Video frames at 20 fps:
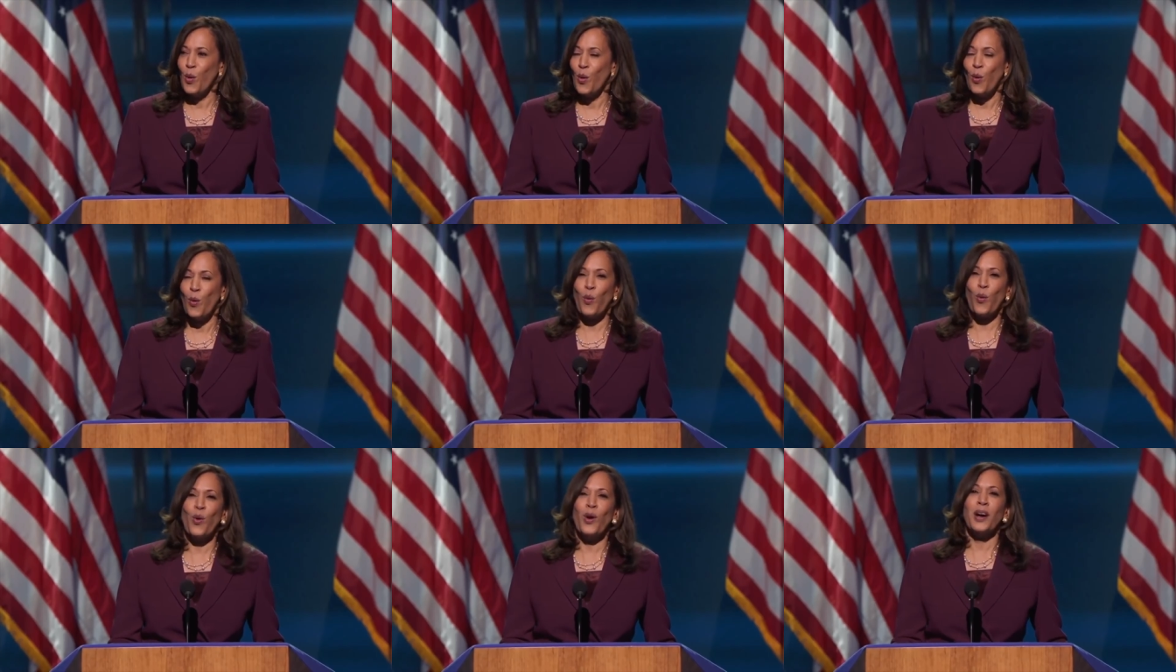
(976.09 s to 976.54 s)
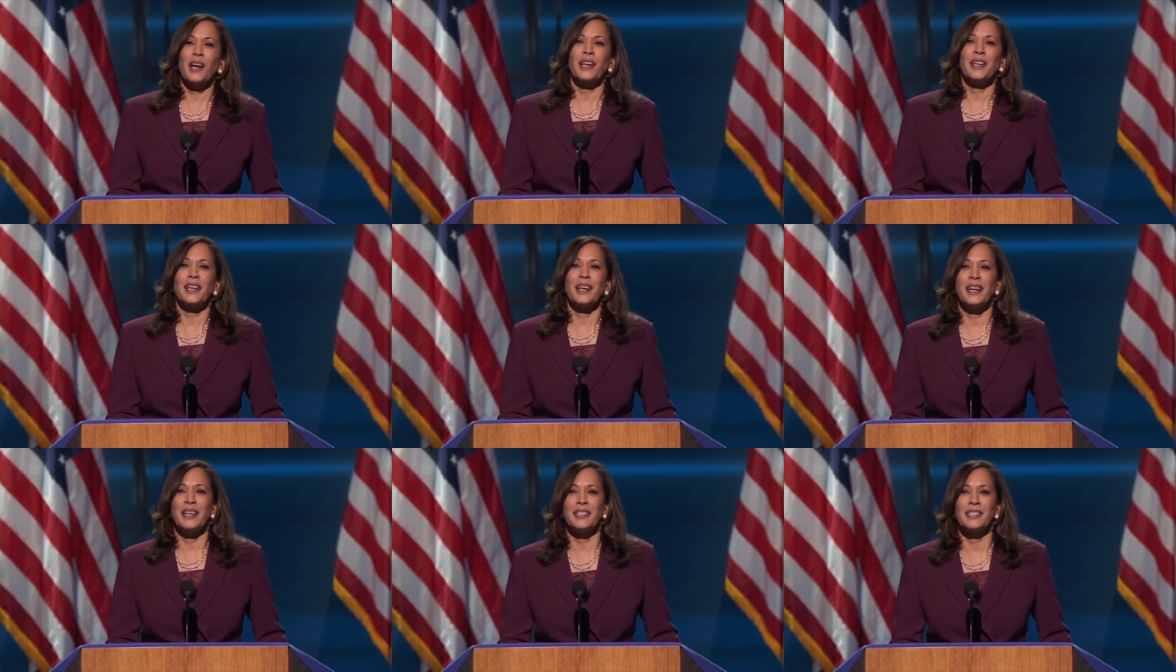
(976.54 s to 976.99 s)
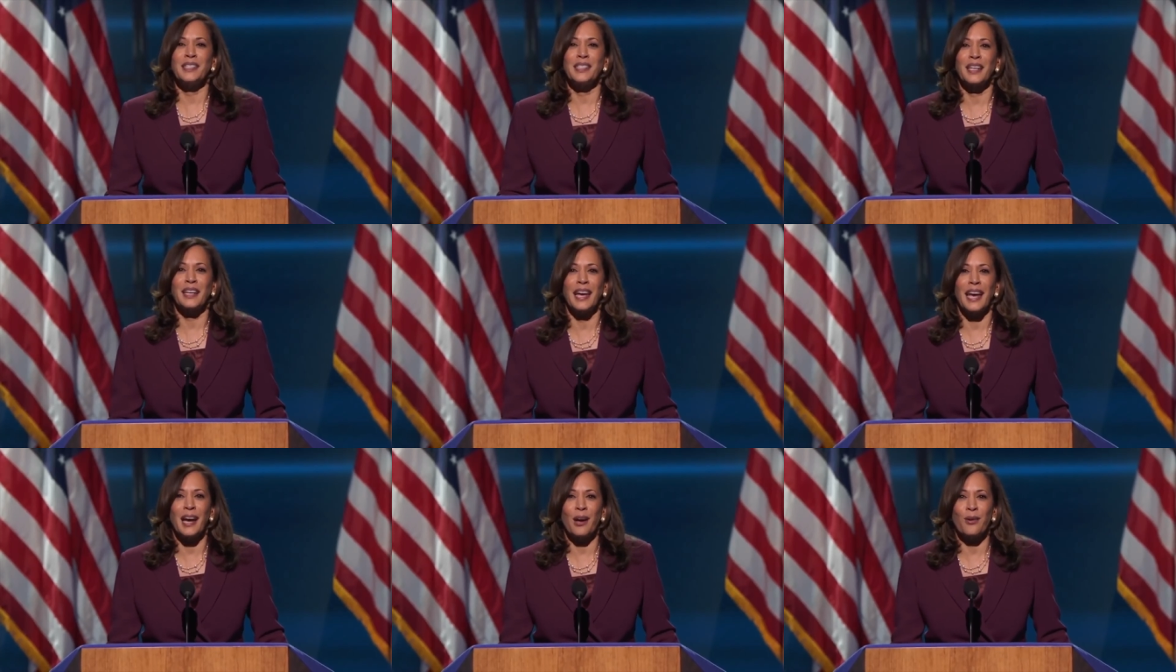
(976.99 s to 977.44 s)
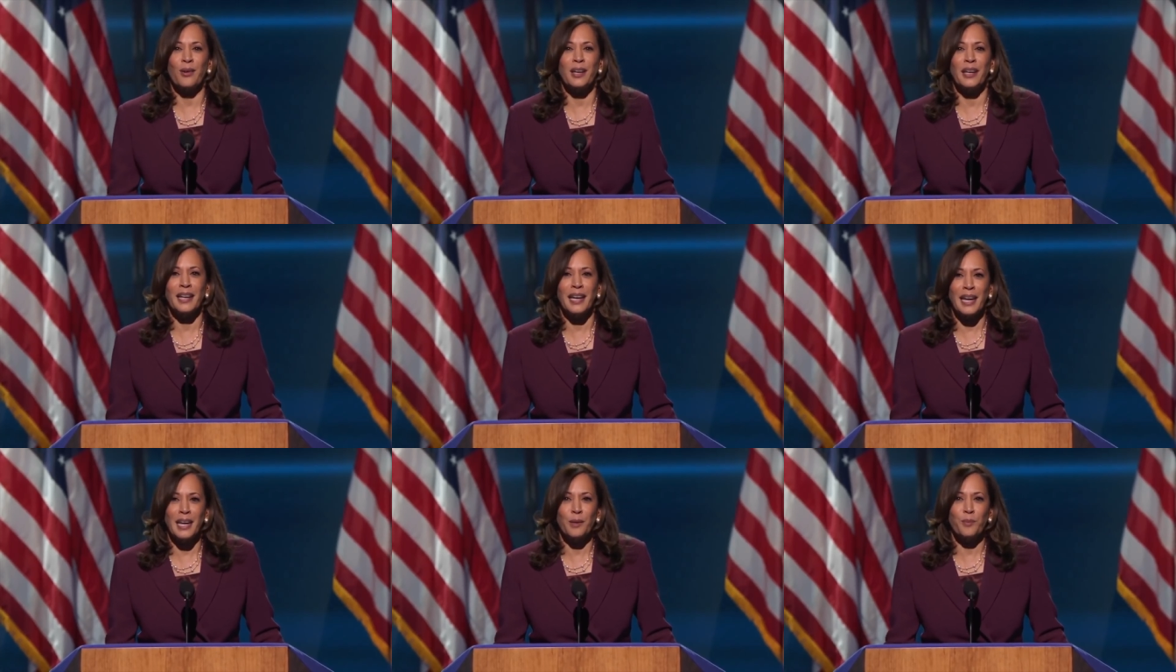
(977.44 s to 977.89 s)
organizing our
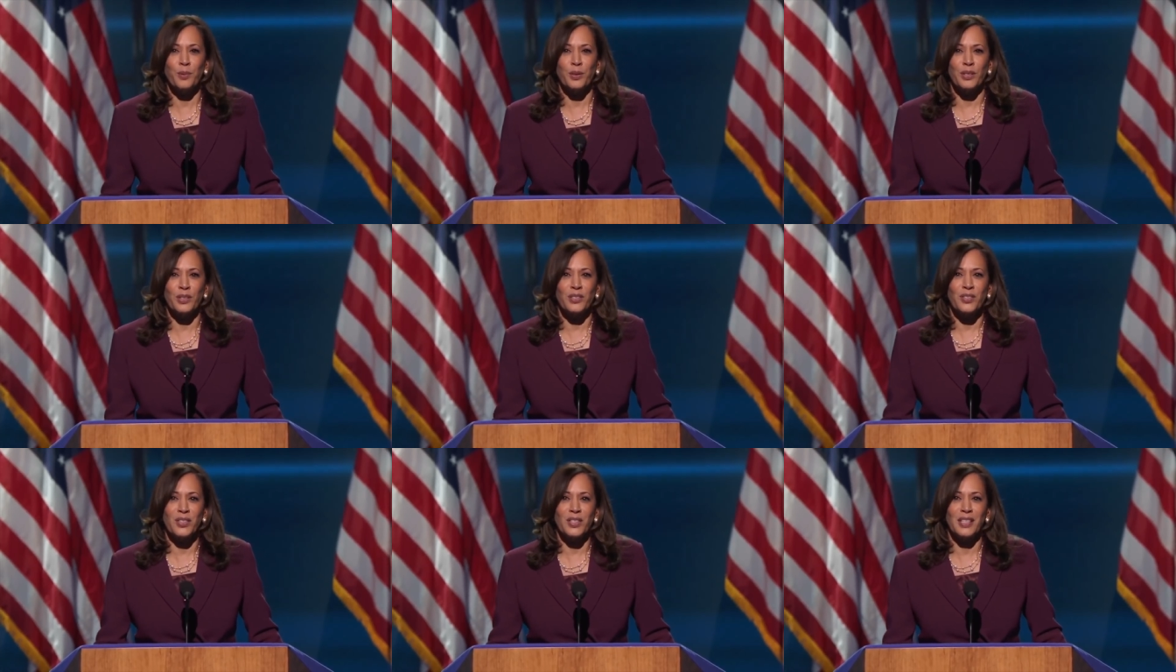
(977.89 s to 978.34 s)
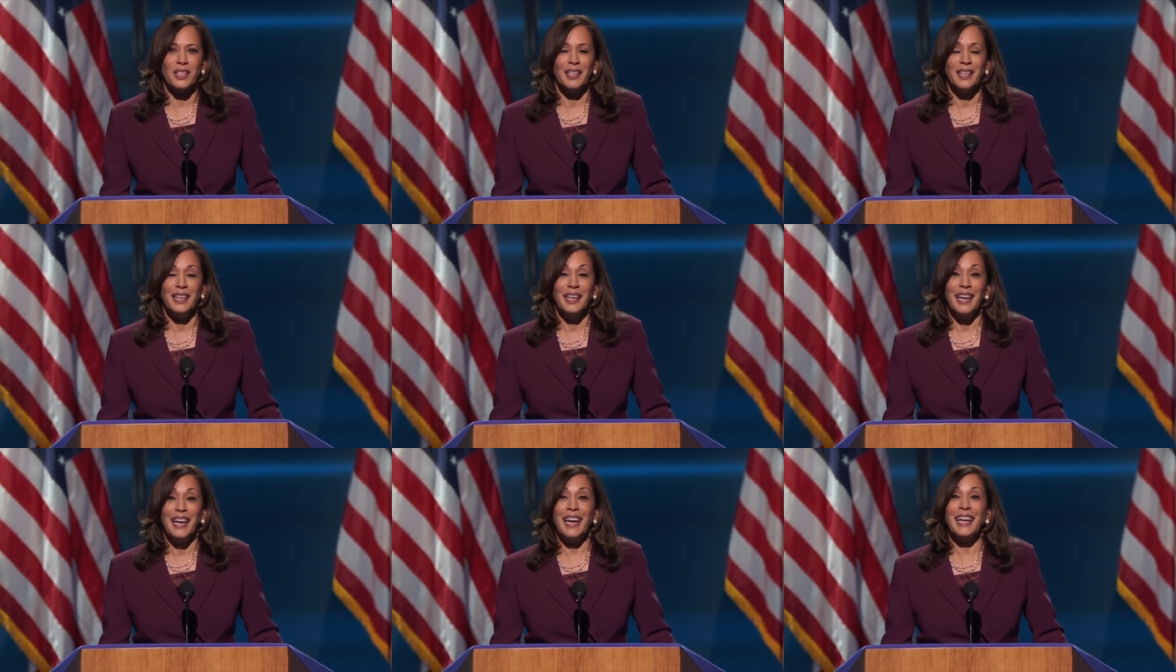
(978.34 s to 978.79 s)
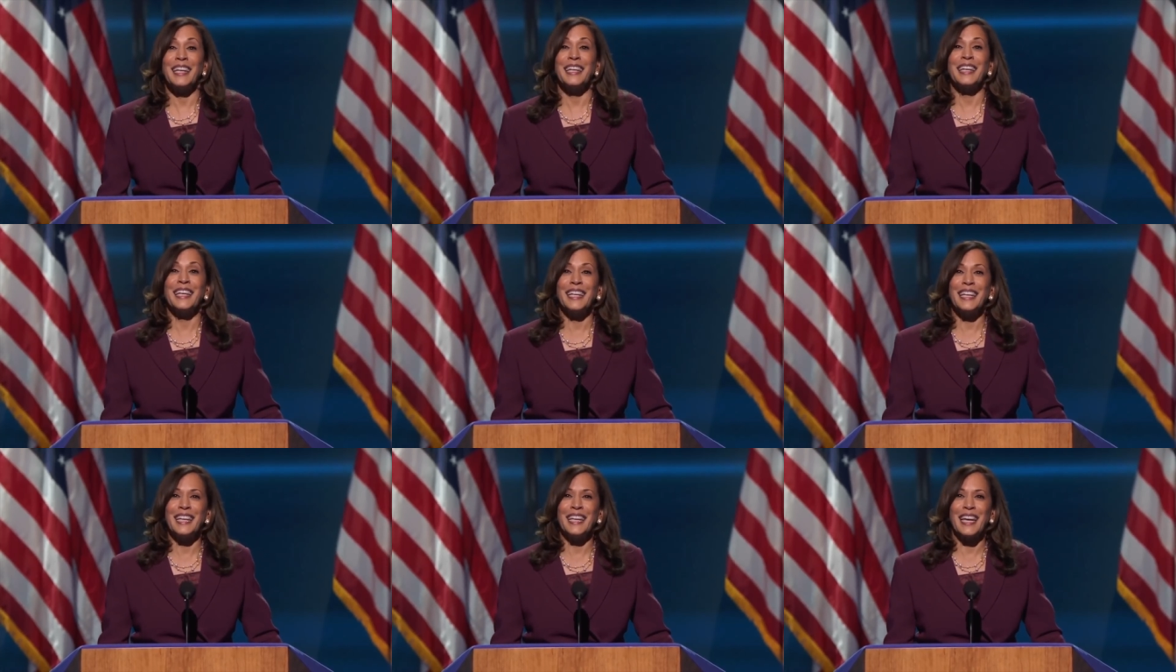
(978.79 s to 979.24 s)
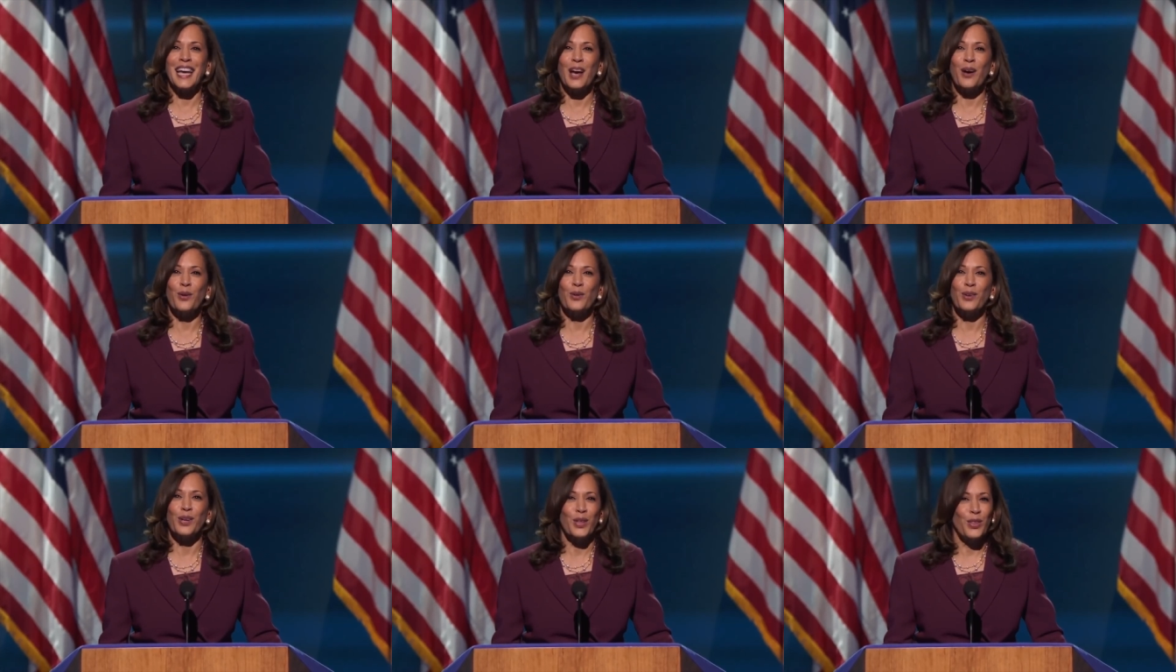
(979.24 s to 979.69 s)
neighbors, and getting
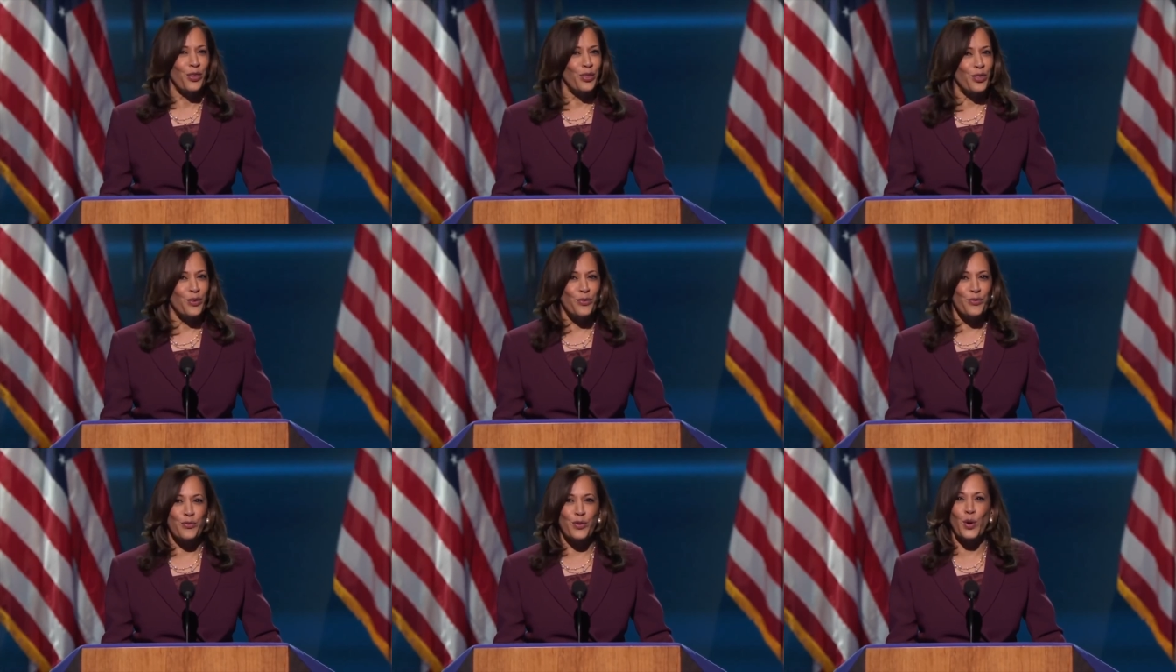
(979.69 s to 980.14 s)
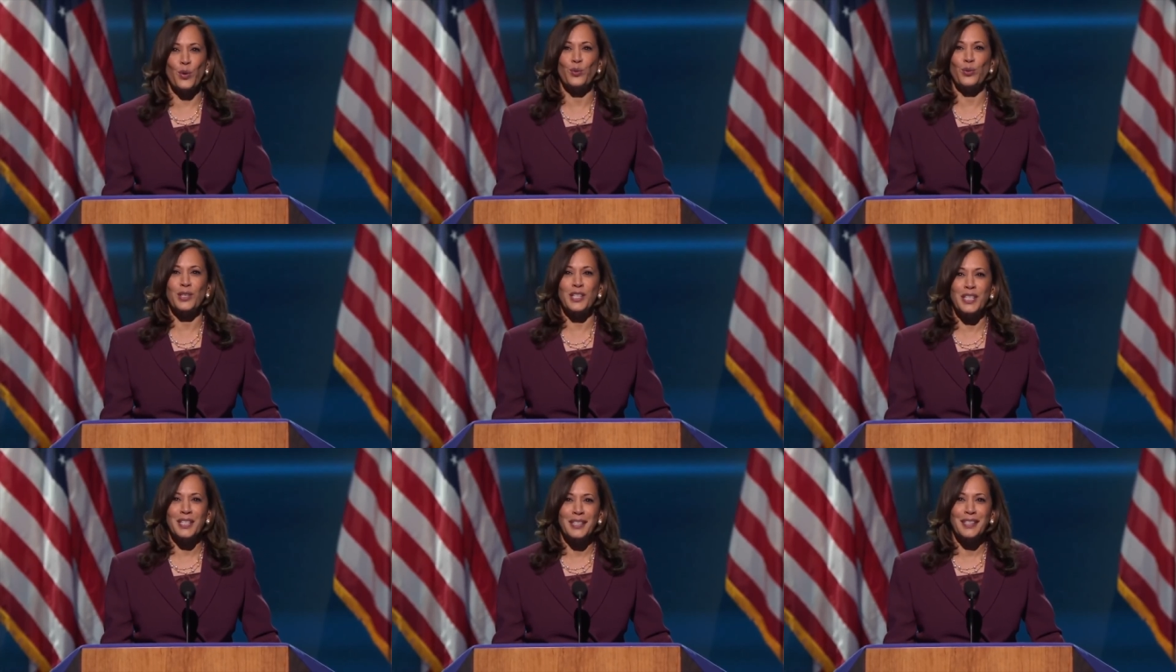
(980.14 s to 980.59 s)
out the vote.